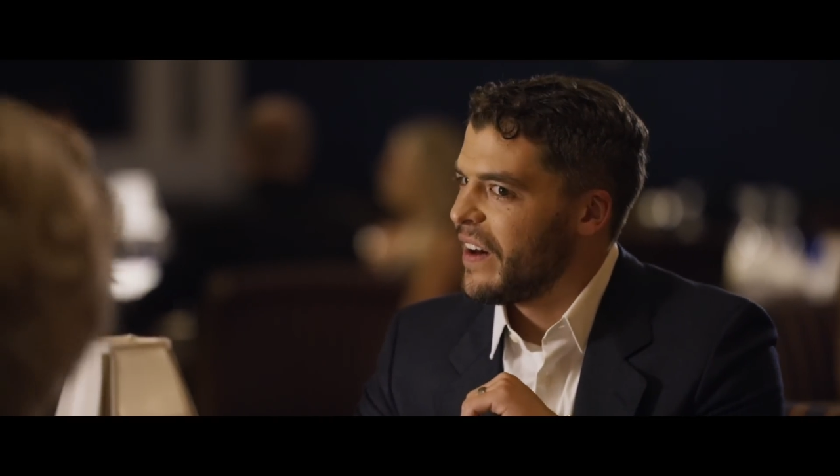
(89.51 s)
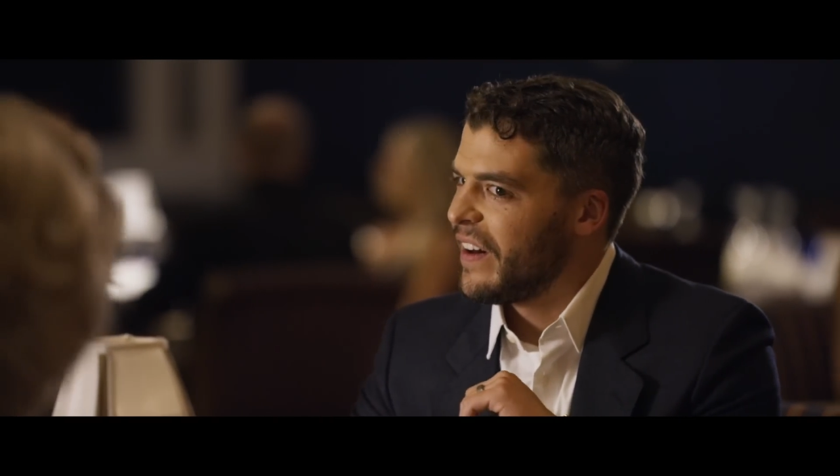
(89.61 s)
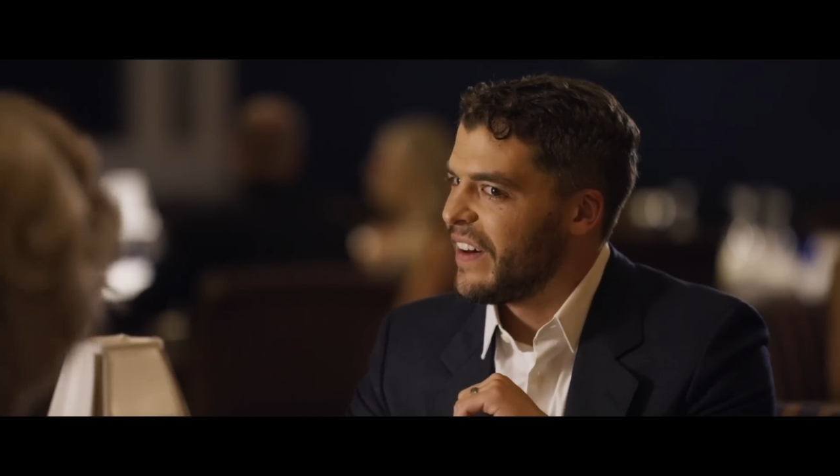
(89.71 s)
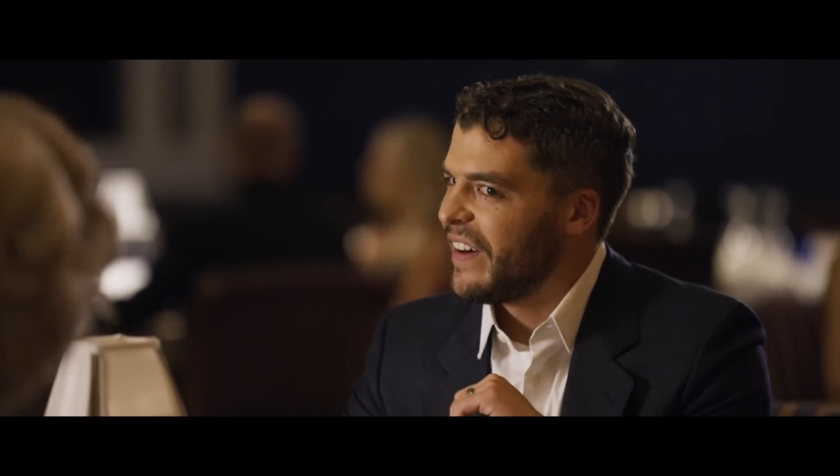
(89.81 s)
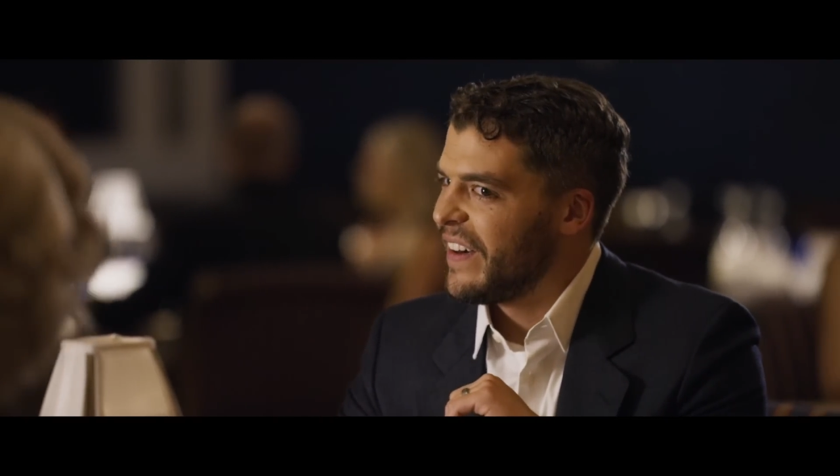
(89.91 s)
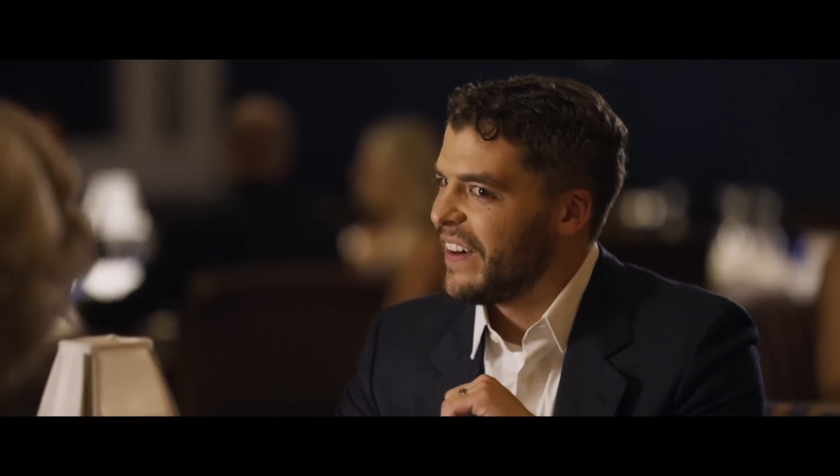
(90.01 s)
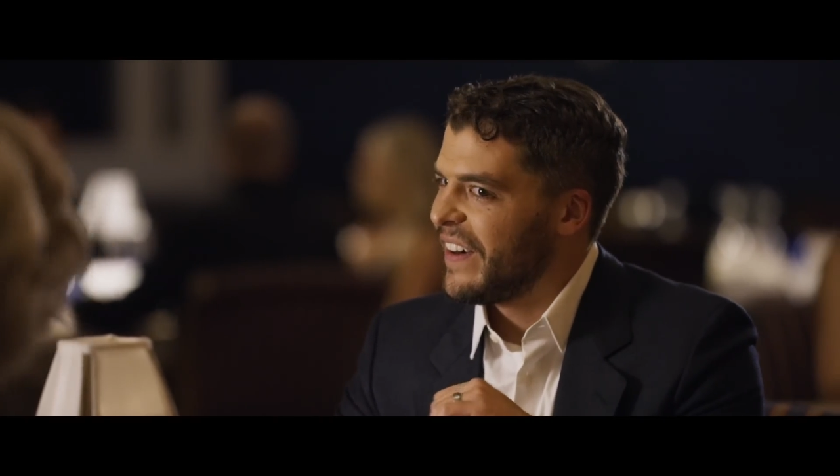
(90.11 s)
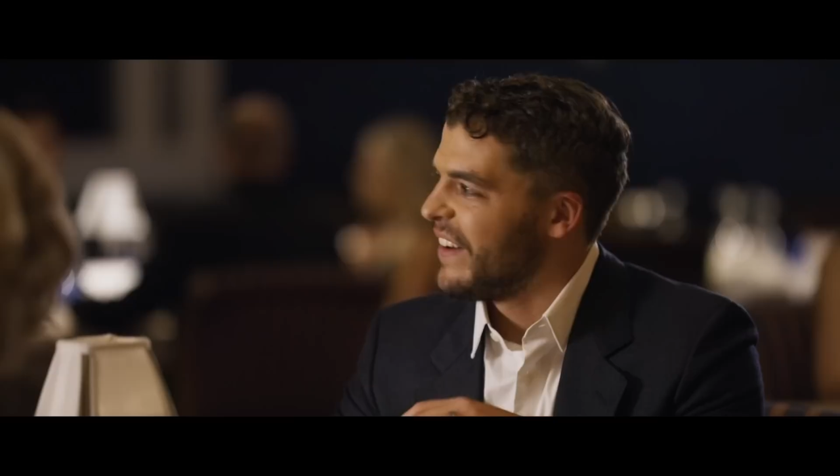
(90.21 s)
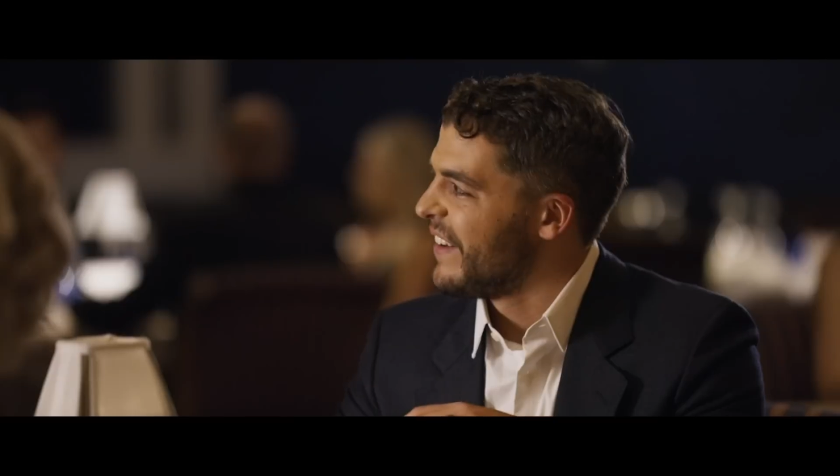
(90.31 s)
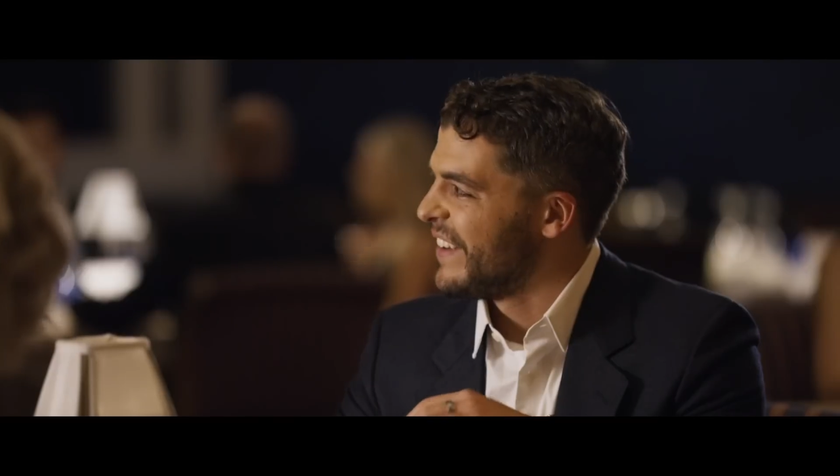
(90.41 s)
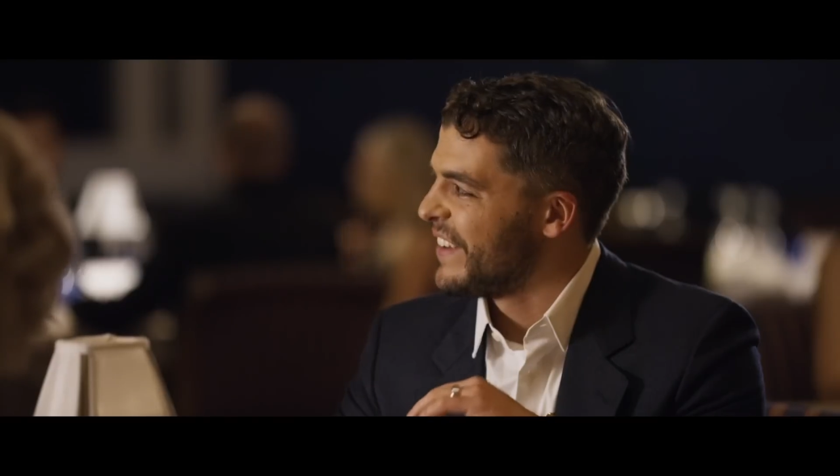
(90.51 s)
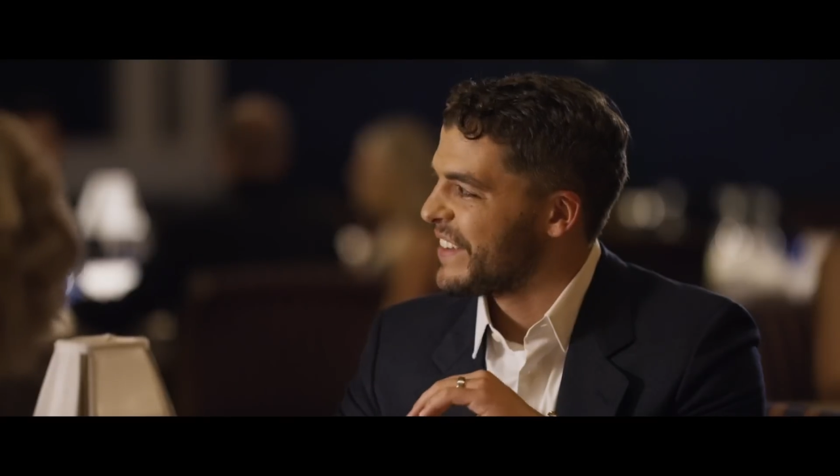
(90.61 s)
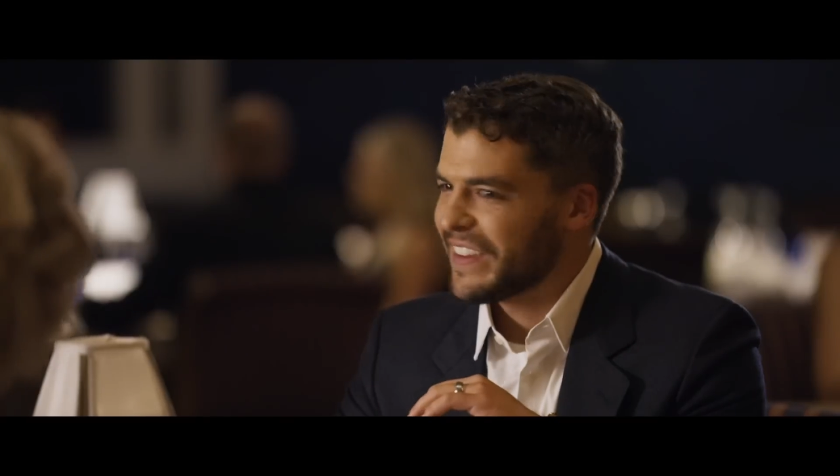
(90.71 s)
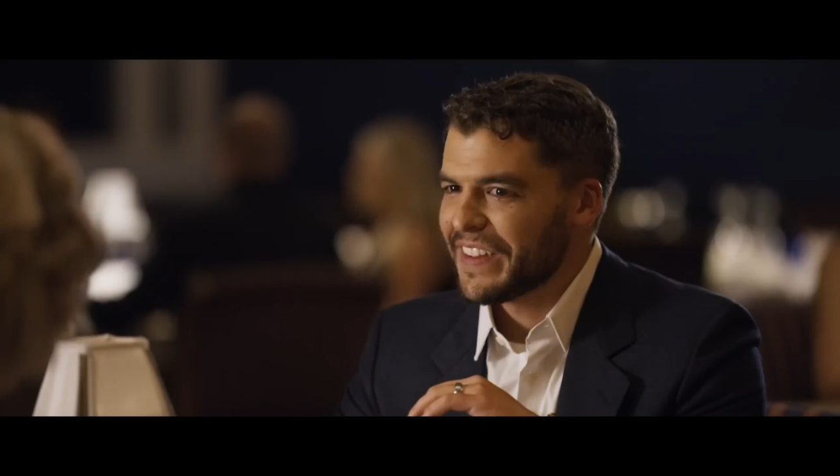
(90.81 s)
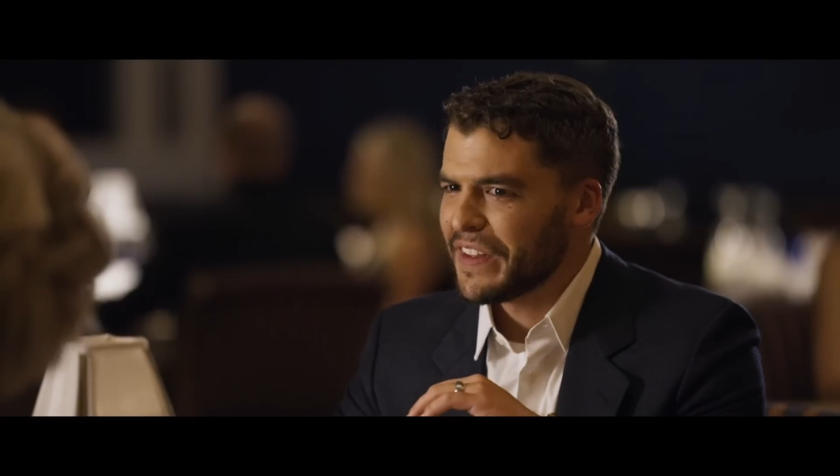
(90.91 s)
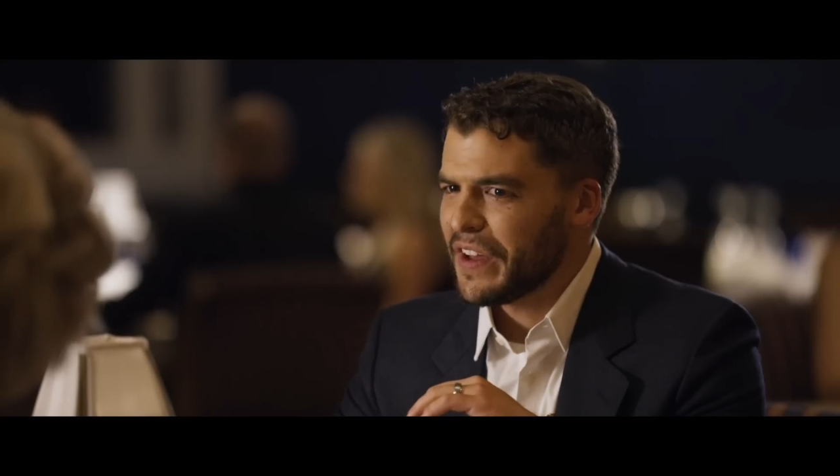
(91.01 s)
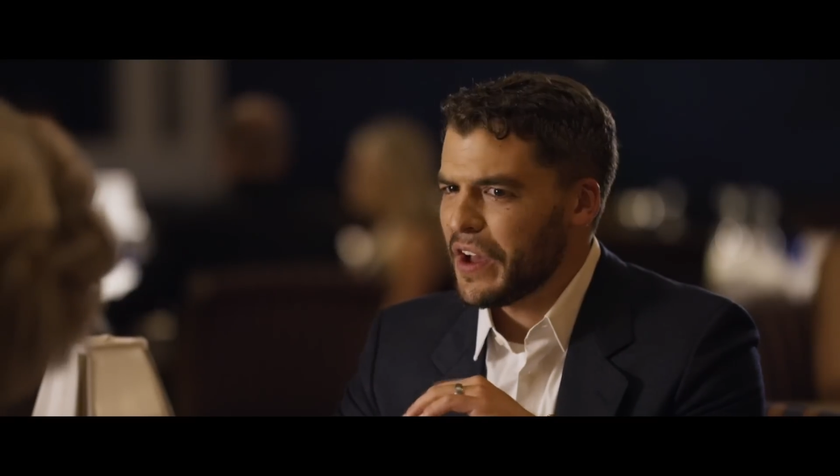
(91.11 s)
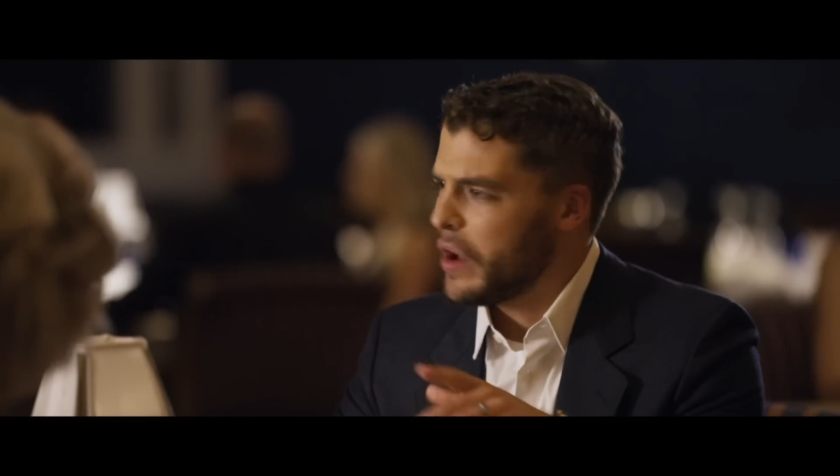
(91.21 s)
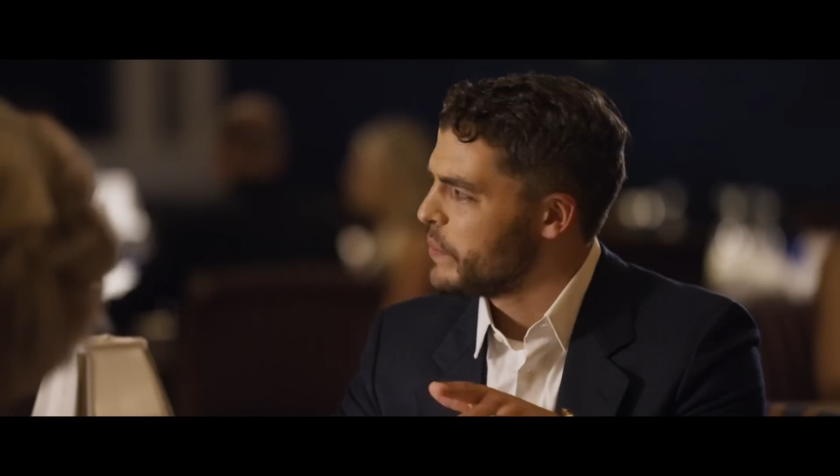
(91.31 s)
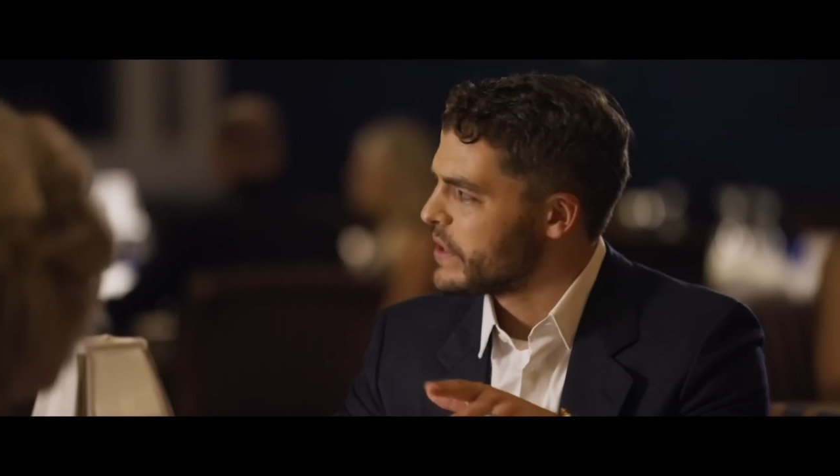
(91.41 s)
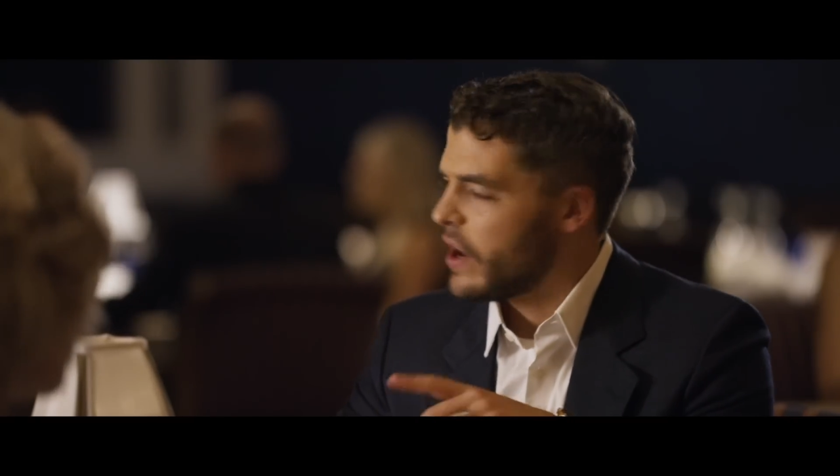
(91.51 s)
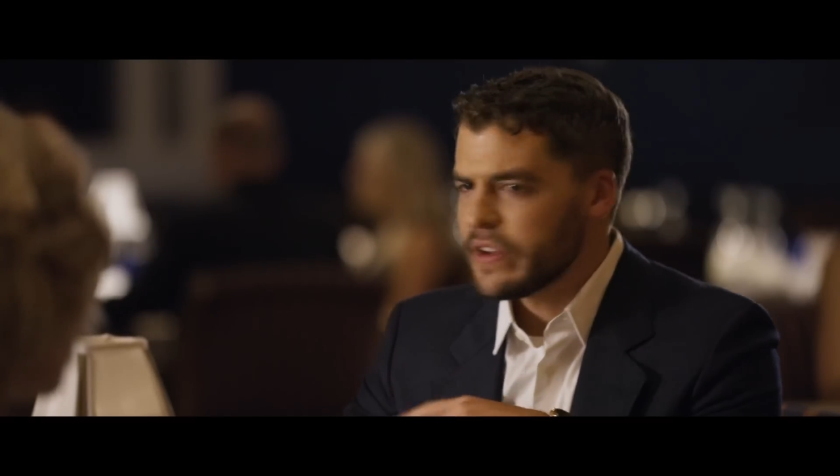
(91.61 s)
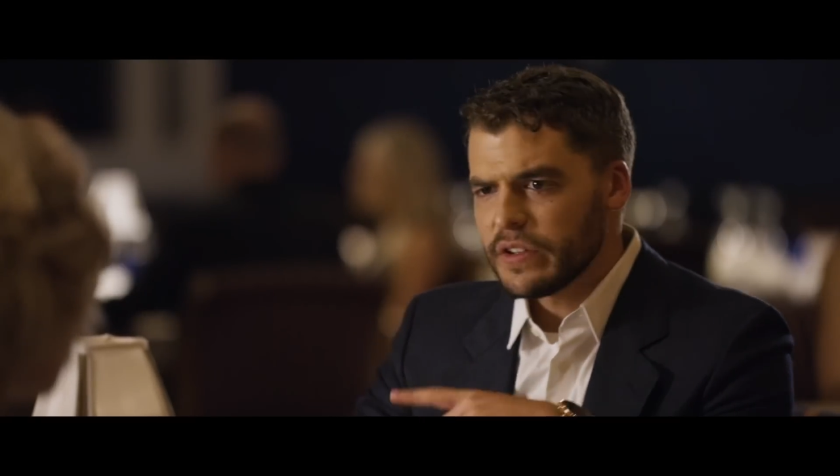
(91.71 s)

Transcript: uh, uh, I'm sorry.